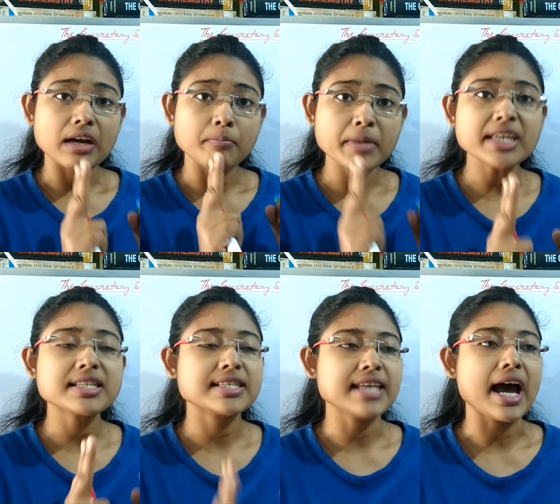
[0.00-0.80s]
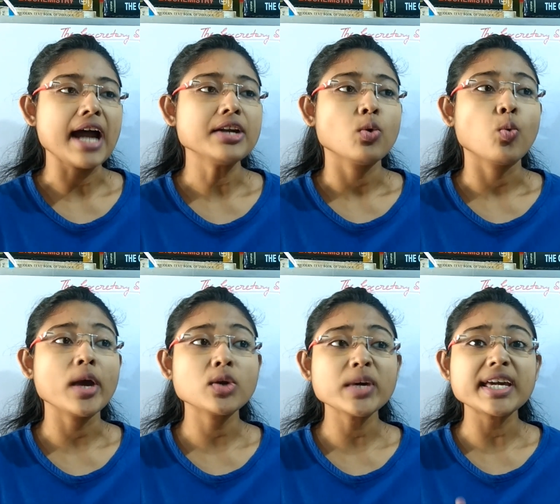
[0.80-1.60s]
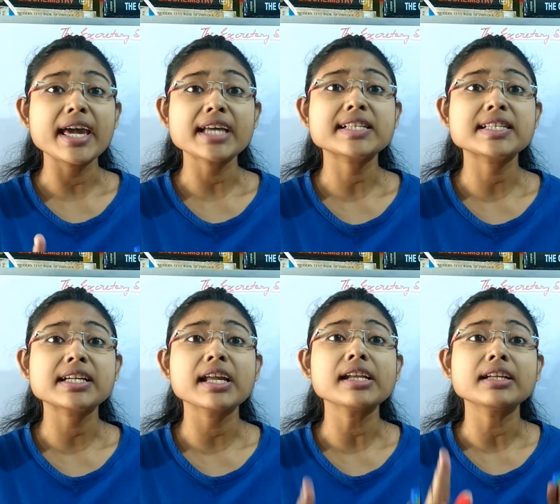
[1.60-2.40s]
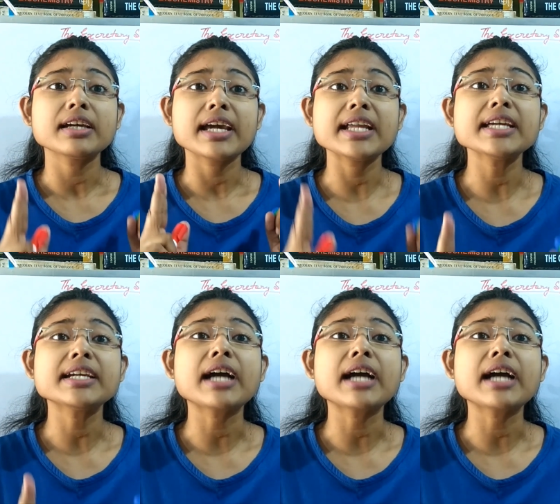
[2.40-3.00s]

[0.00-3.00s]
means that when we excrete any